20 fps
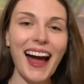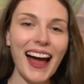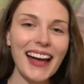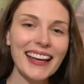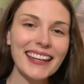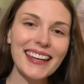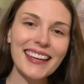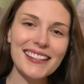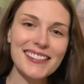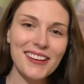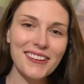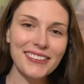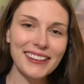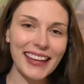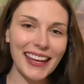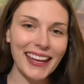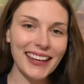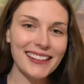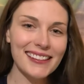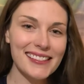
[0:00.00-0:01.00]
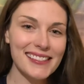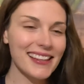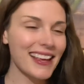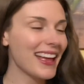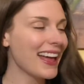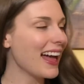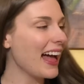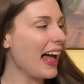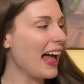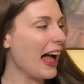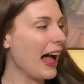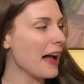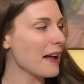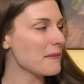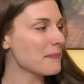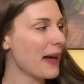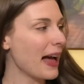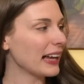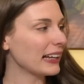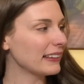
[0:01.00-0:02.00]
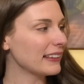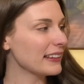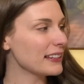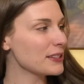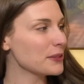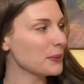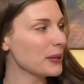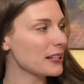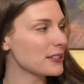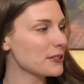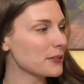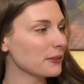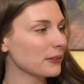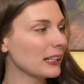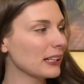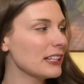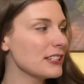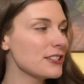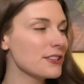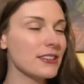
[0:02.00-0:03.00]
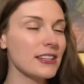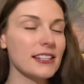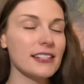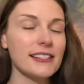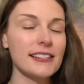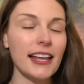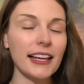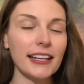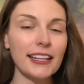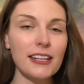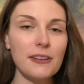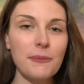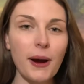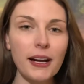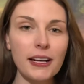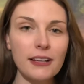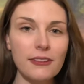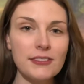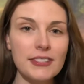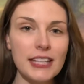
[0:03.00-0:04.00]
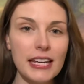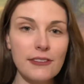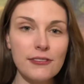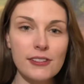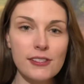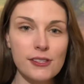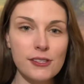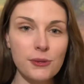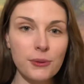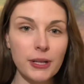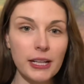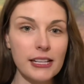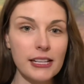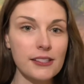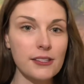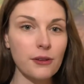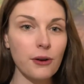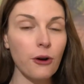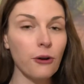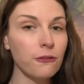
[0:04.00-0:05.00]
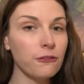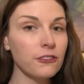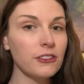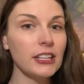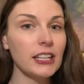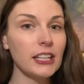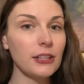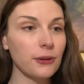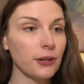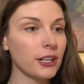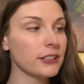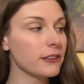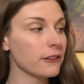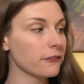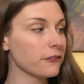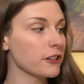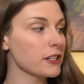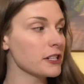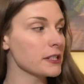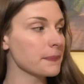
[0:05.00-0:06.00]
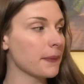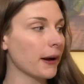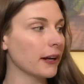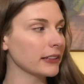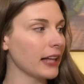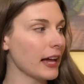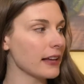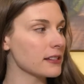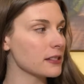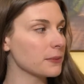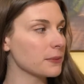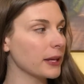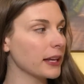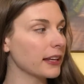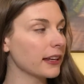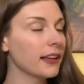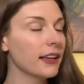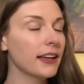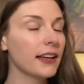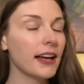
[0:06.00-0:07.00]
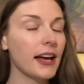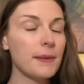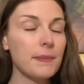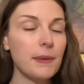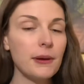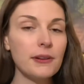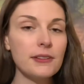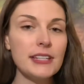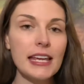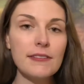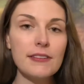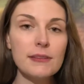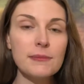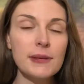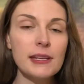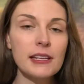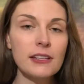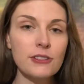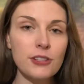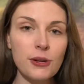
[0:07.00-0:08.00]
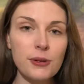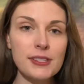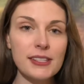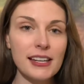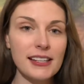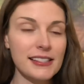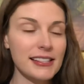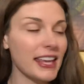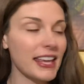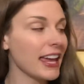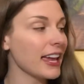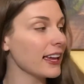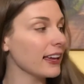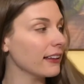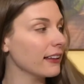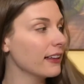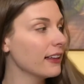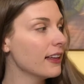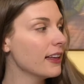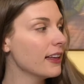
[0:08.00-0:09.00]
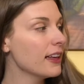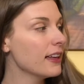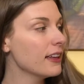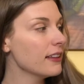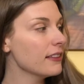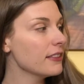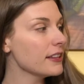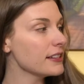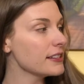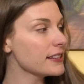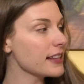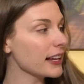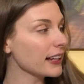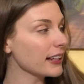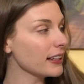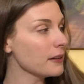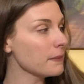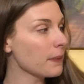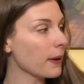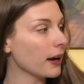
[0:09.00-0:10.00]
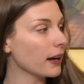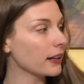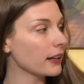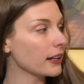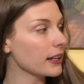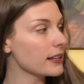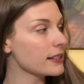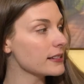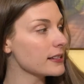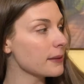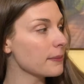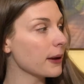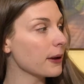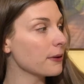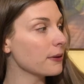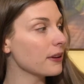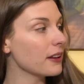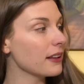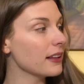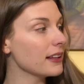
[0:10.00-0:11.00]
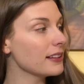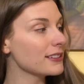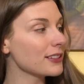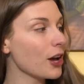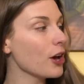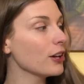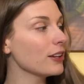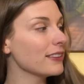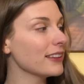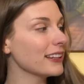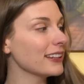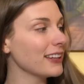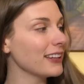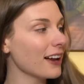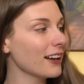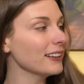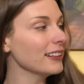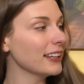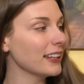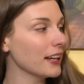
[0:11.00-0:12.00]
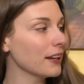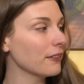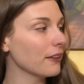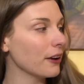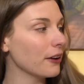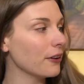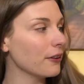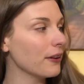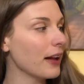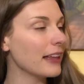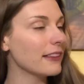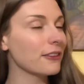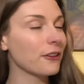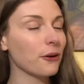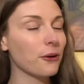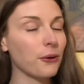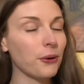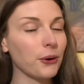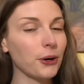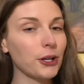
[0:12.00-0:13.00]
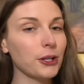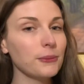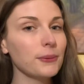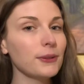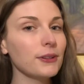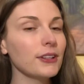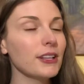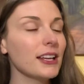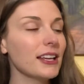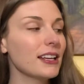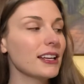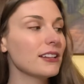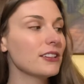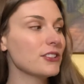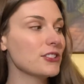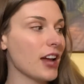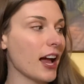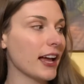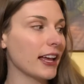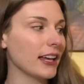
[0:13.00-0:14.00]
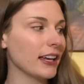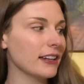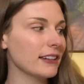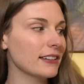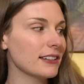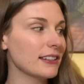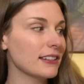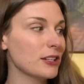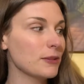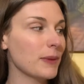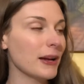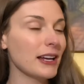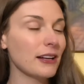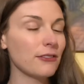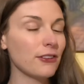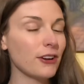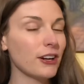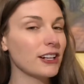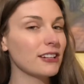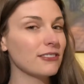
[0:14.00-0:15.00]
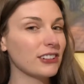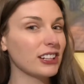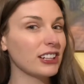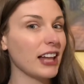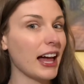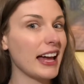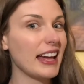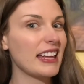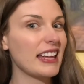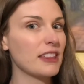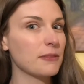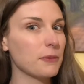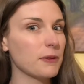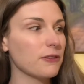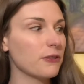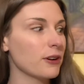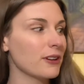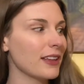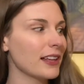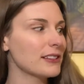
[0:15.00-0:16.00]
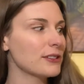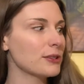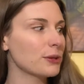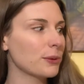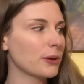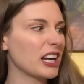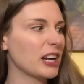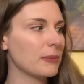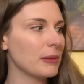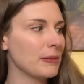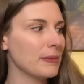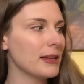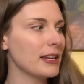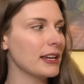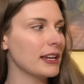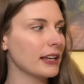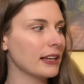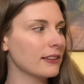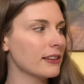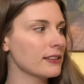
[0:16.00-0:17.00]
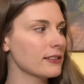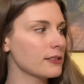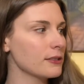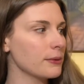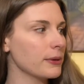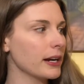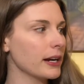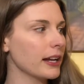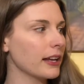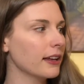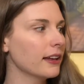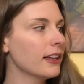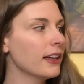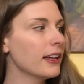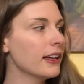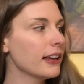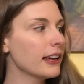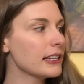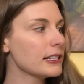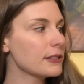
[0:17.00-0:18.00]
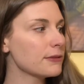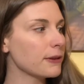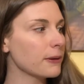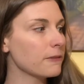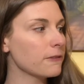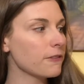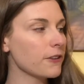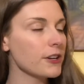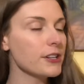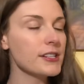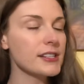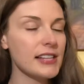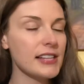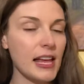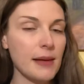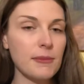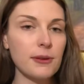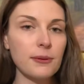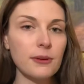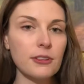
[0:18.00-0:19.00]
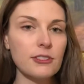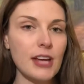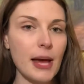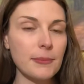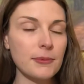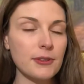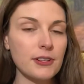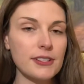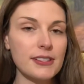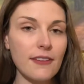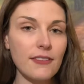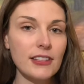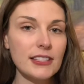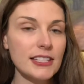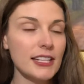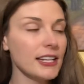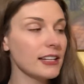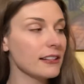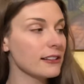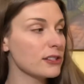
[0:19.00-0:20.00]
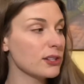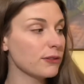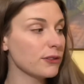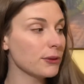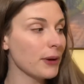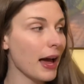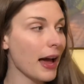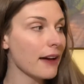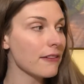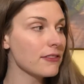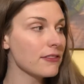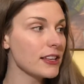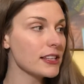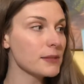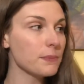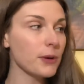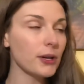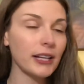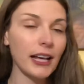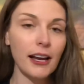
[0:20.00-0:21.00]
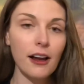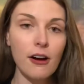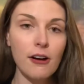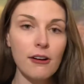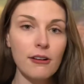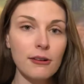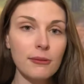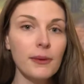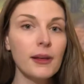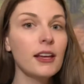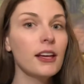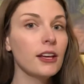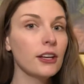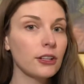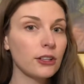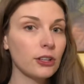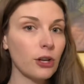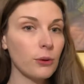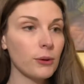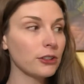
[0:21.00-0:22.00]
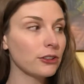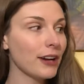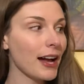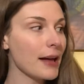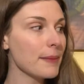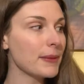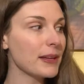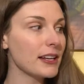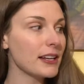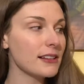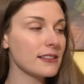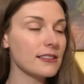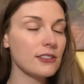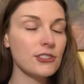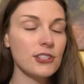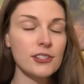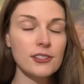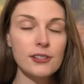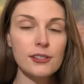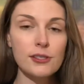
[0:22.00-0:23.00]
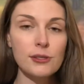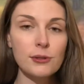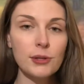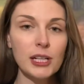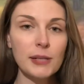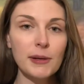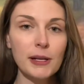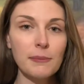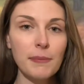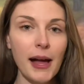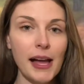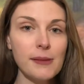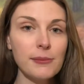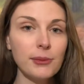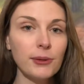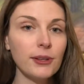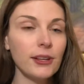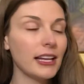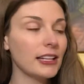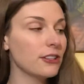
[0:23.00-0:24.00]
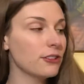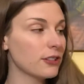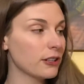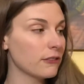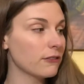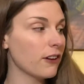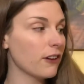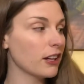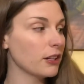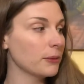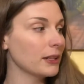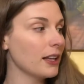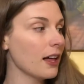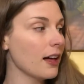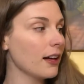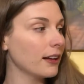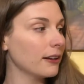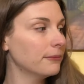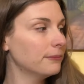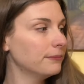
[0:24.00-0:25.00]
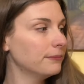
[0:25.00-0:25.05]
Kids Own Kids. I'm back this week to read you the second part of David's story. So hopefully you heard the first part last week about David being chosen as king. This second part is called The Young Hero and the Horrible Giant. And you might have heard of Goliath before. That's who we're going to be meeting in this story. It's from 1 Samuel chapter 17. So if you have this book at home, go and grab it. It's the Jesus Storybook Bible and you can follow along.